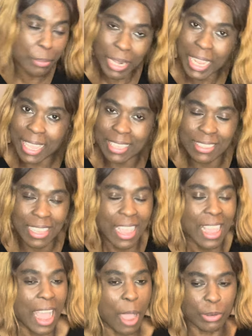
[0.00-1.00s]
place.
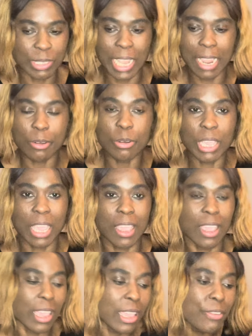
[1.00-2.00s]
I was like,
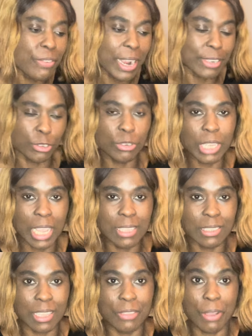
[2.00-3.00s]
okay, if I do
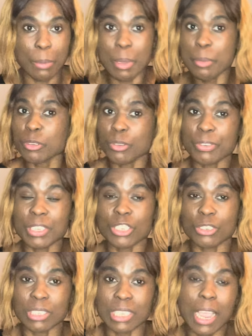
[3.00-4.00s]
this, if I'm able to
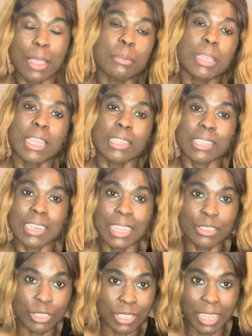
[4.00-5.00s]
finish on time, then I
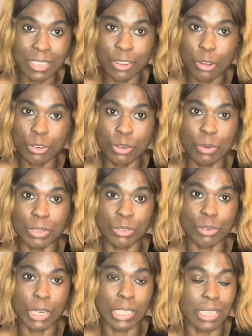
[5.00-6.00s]
just add the other one
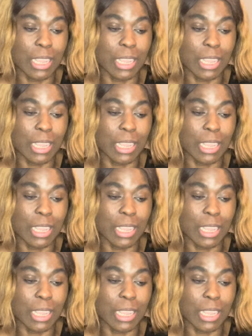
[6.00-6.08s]
to it.